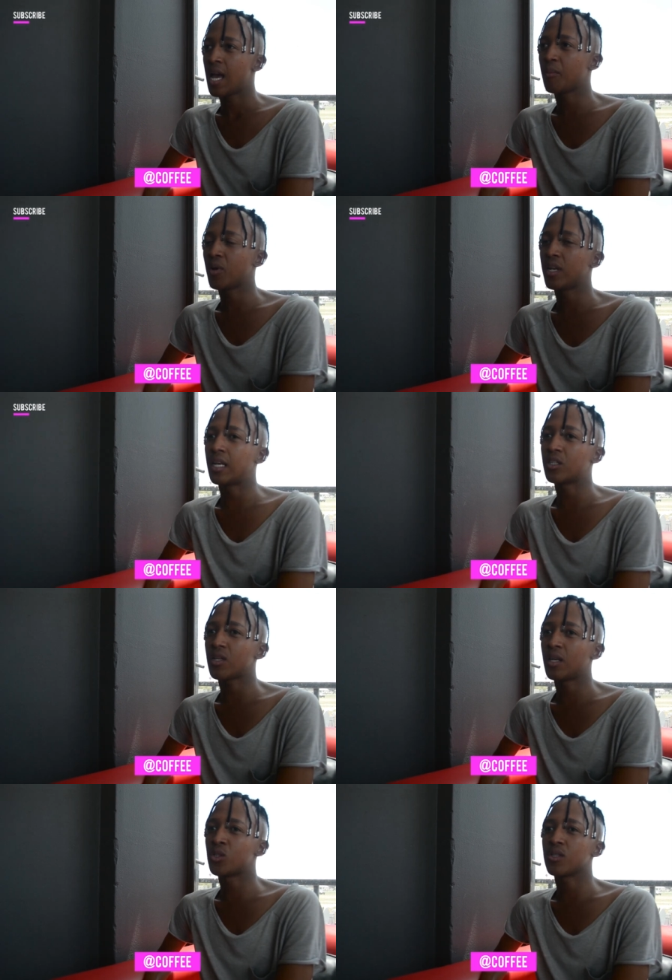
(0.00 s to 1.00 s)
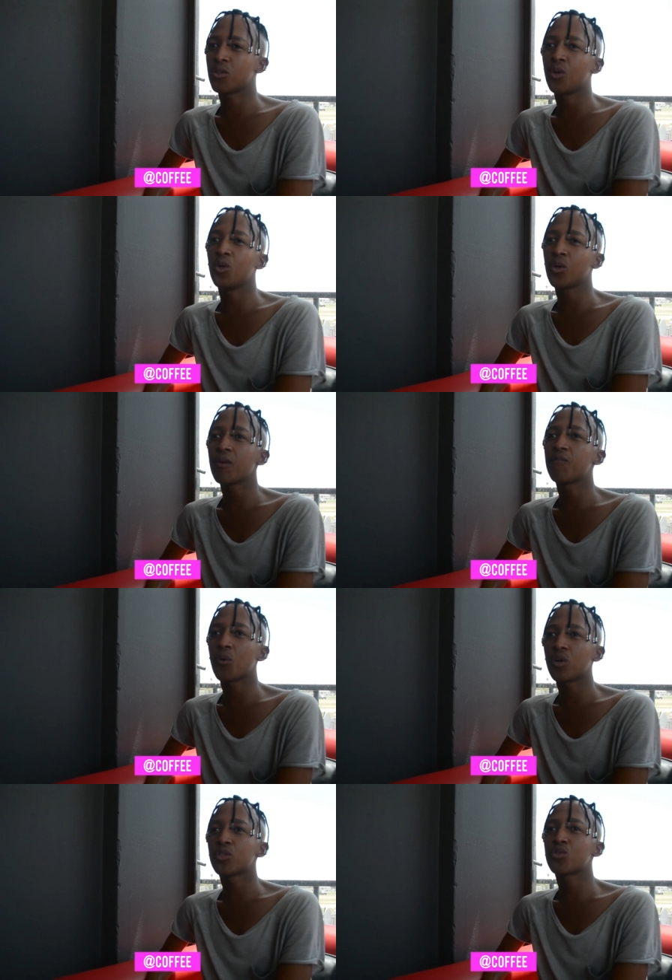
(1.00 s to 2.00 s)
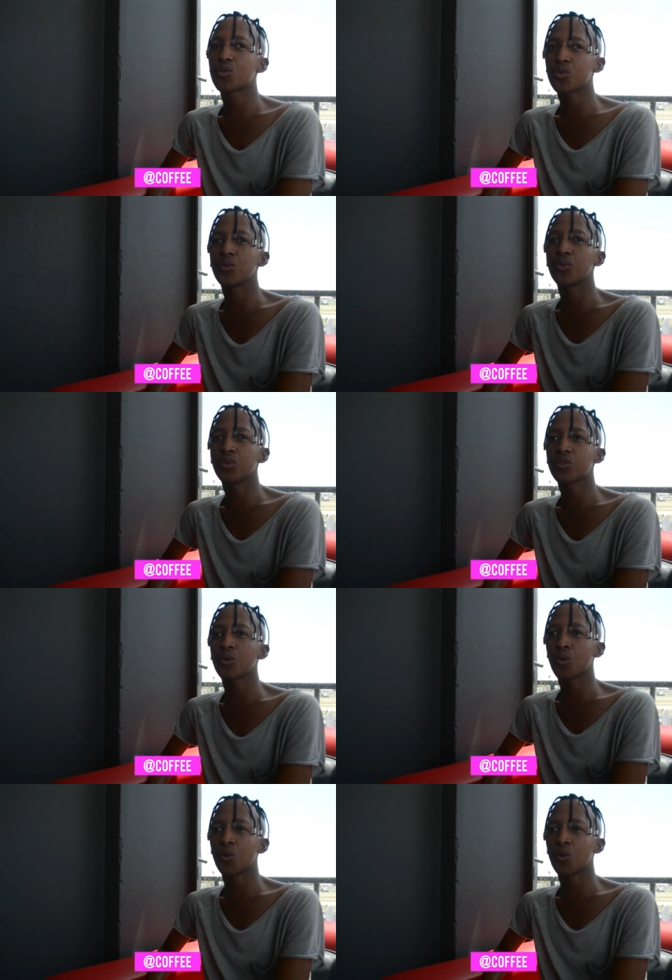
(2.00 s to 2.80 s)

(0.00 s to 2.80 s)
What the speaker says: I'm really, you know, looking forward to